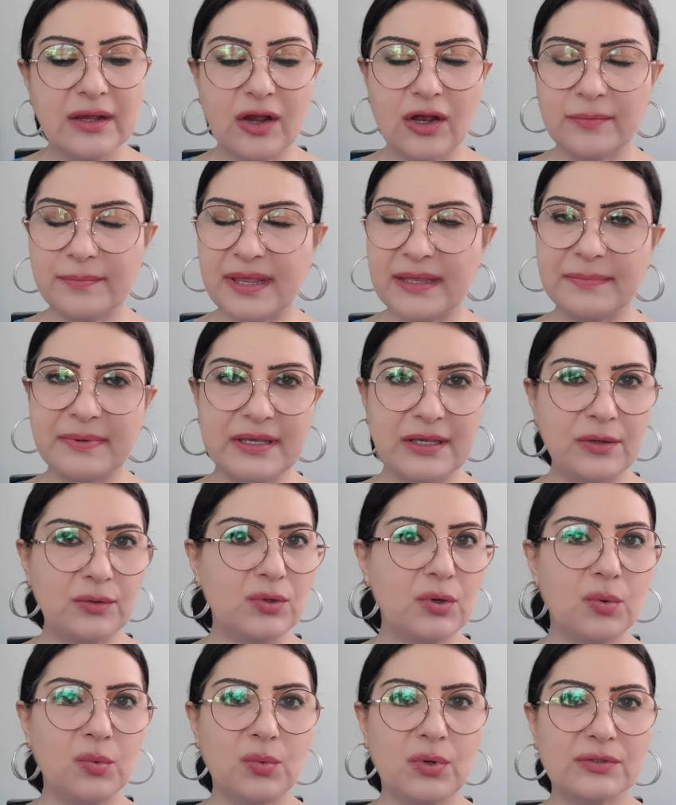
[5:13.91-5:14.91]
Or maybe you
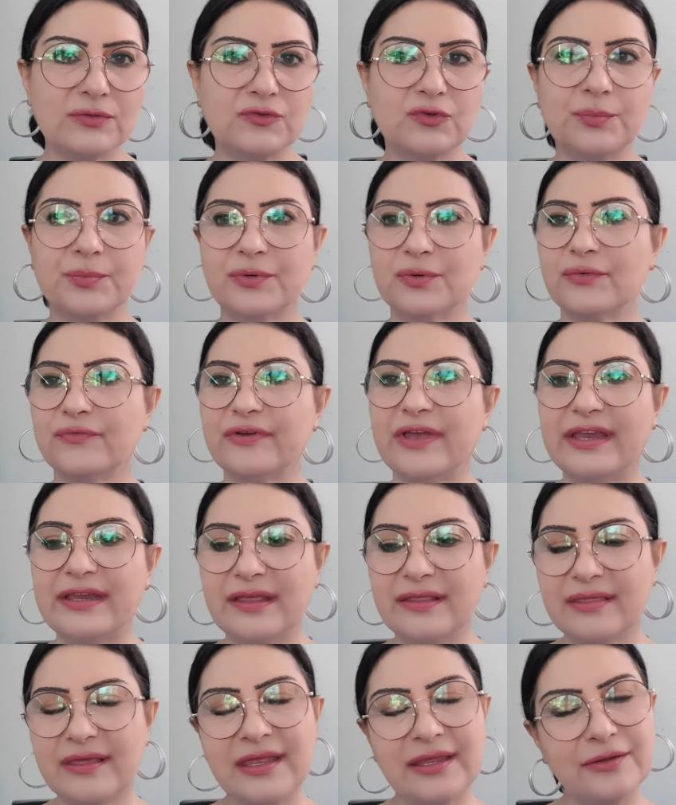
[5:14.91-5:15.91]
don't want to prove
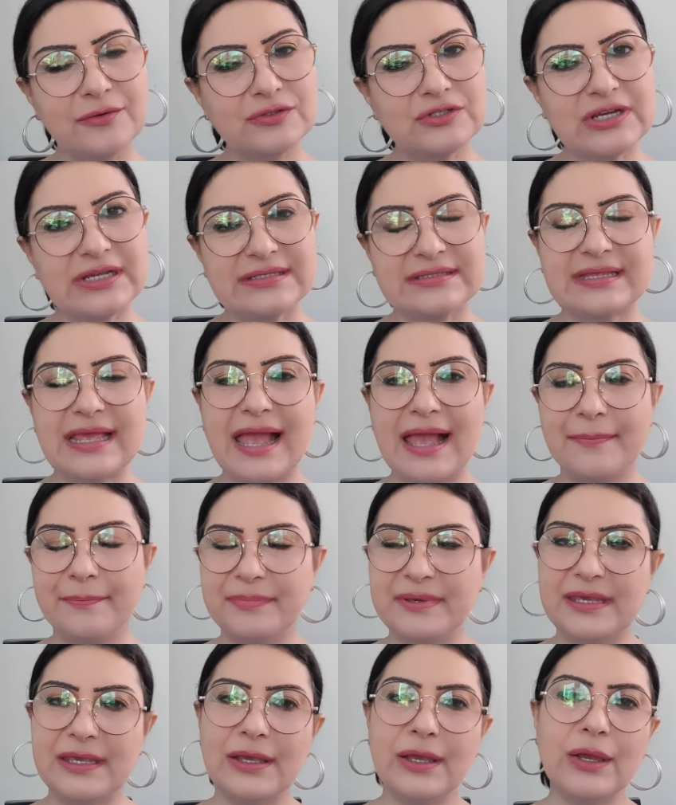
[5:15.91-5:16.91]
anything, you're just
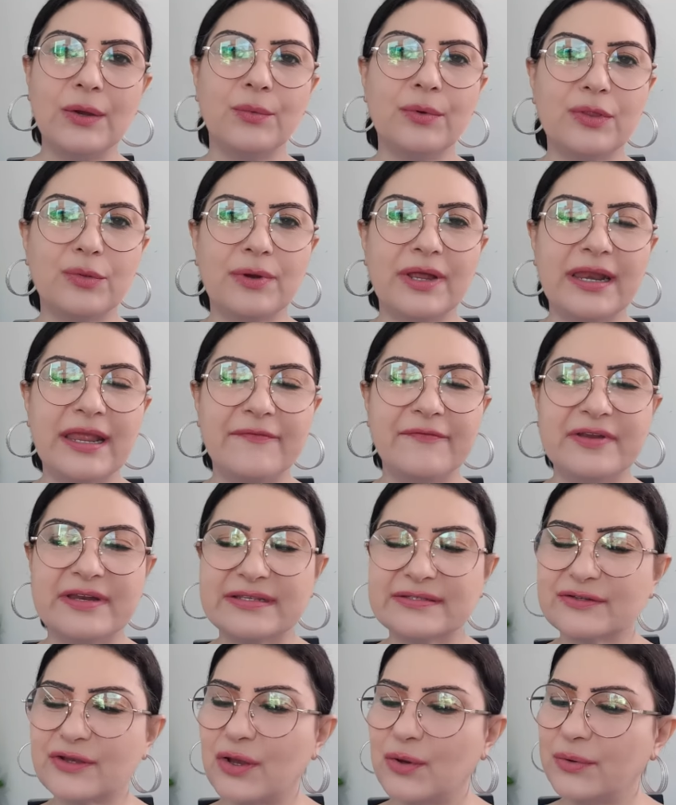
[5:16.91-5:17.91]
happy with whatever
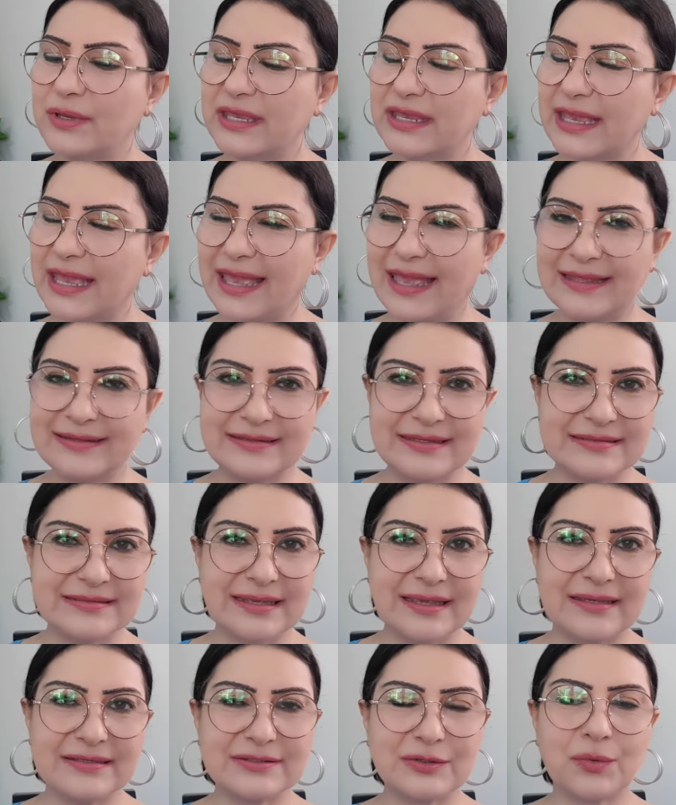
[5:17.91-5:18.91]
is going, and
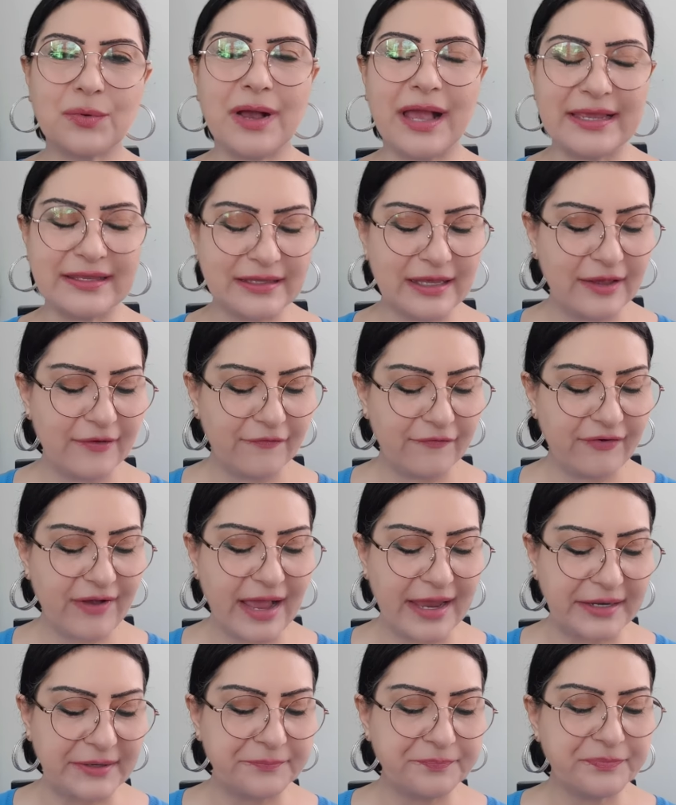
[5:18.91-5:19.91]
this is quite
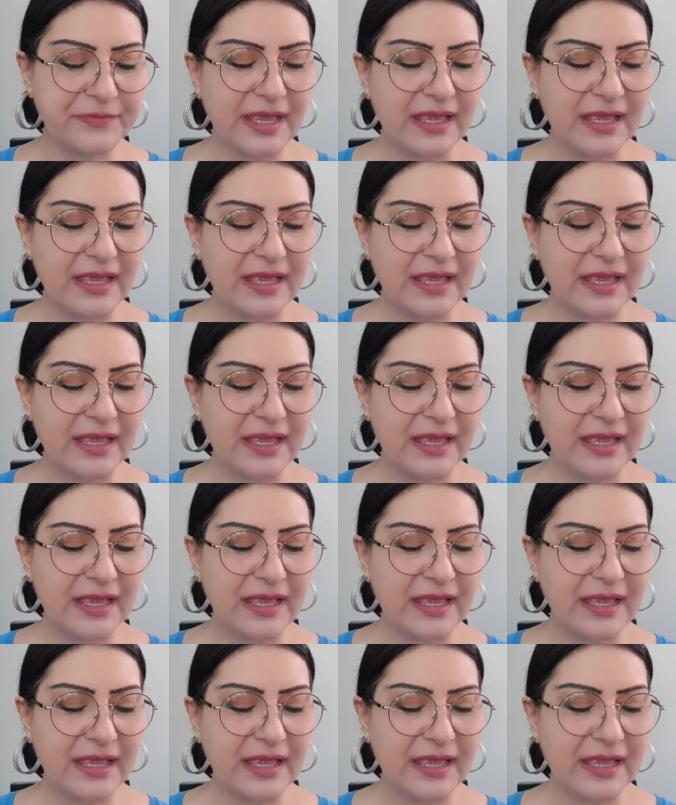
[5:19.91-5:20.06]
fine.